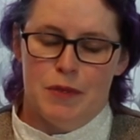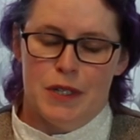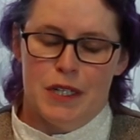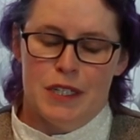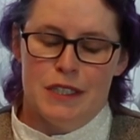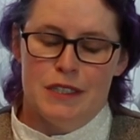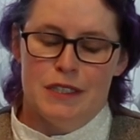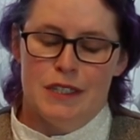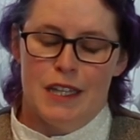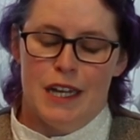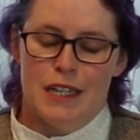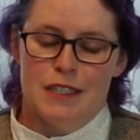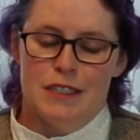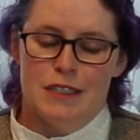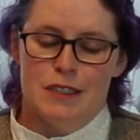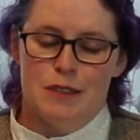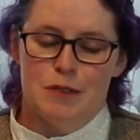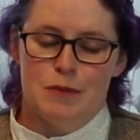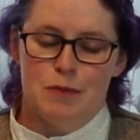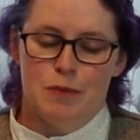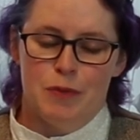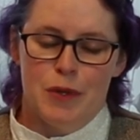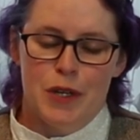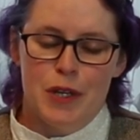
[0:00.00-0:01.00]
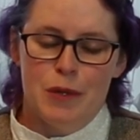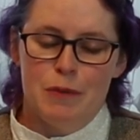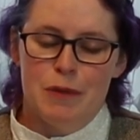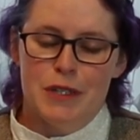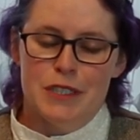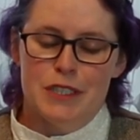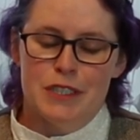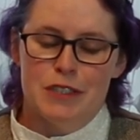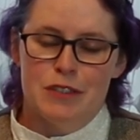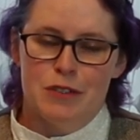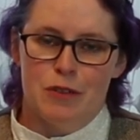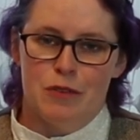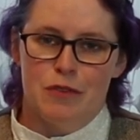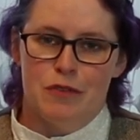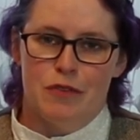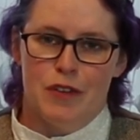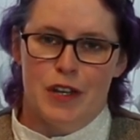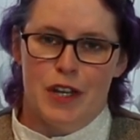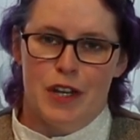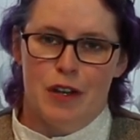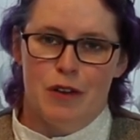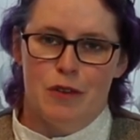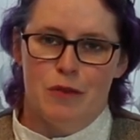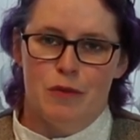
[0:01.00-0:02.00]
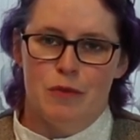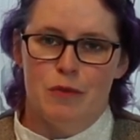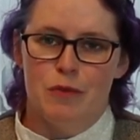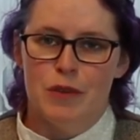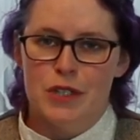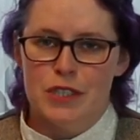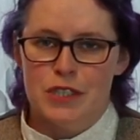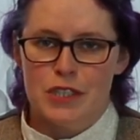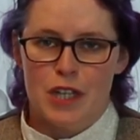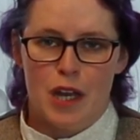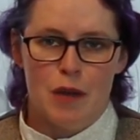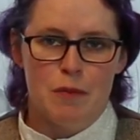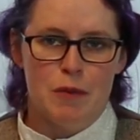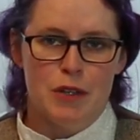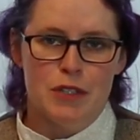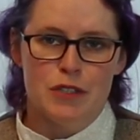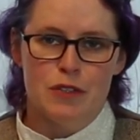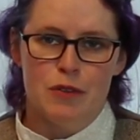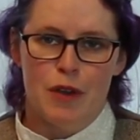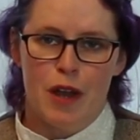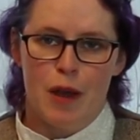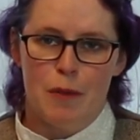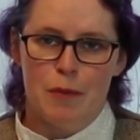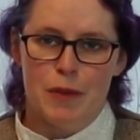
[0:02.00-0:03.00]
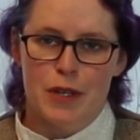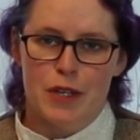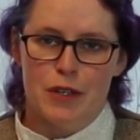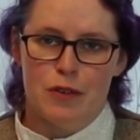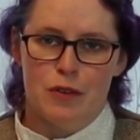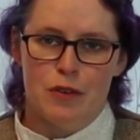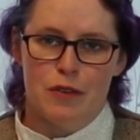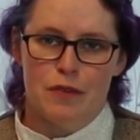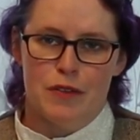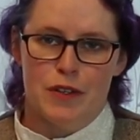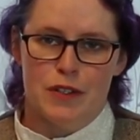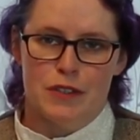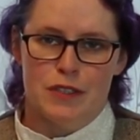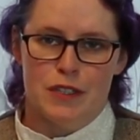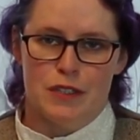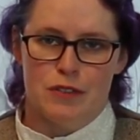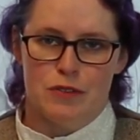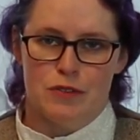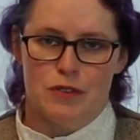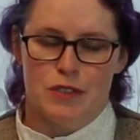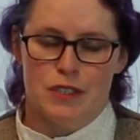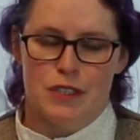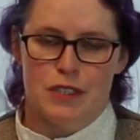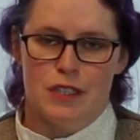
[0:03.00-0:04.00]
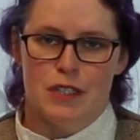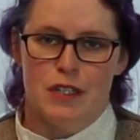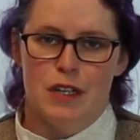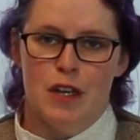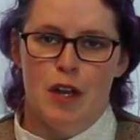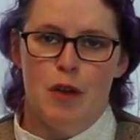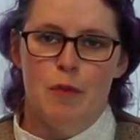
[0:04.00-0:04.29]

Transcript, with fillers: because that's pretty much its own video, which I'm also happy to do if there's interest.